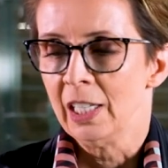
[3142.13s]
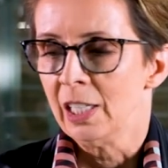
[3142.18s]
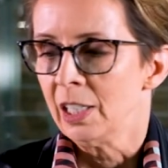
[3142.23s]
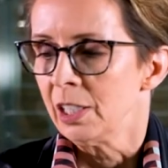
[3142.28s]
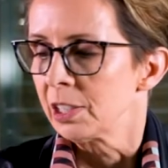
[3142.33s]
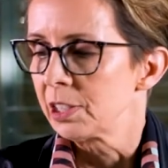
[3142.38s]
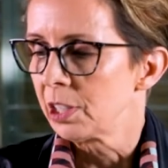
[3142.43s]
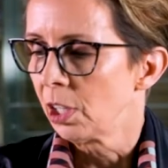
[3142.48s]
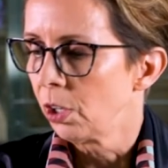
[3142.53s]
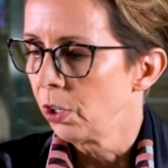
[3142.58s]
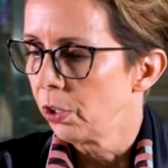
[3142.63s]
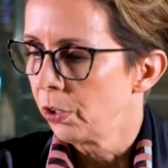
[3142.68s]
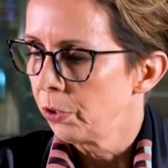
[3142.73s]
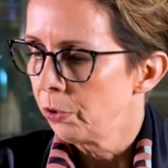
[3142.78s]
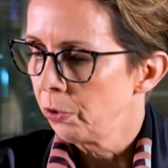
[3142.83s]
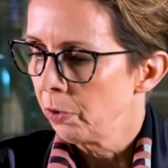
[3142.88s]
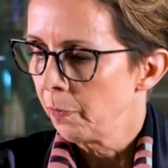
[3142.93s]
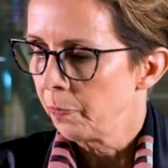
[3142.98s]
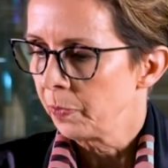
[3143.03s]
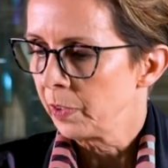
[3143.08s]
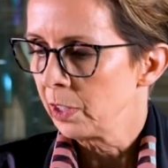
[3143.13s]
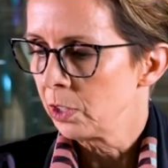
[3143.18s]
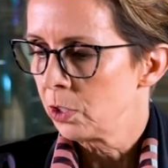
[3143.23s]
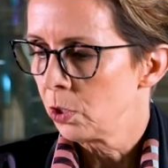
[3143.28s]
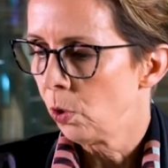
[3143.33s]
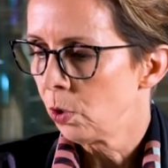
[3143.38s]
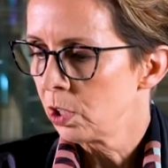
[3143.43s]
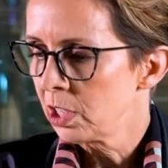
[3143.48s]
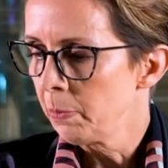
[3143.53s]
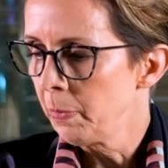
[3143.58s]
So
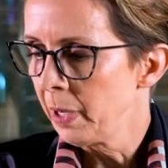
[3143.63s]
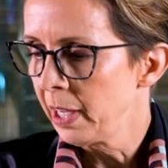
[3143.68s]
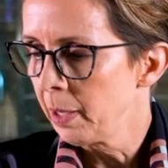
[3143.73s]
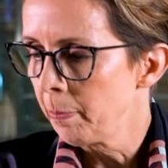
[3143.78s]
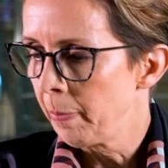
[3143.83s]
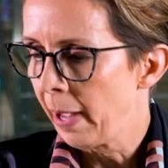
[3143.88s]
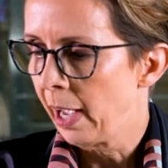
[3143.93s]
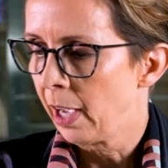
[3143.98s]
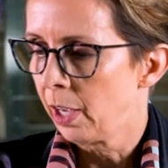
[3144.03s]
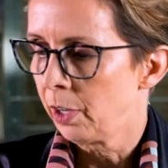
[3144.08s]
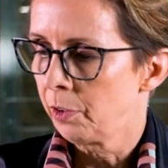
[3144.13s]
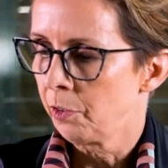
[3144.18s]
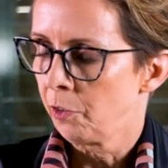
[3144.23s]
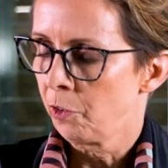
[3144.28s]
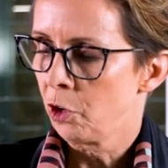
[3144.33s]
talk to me about,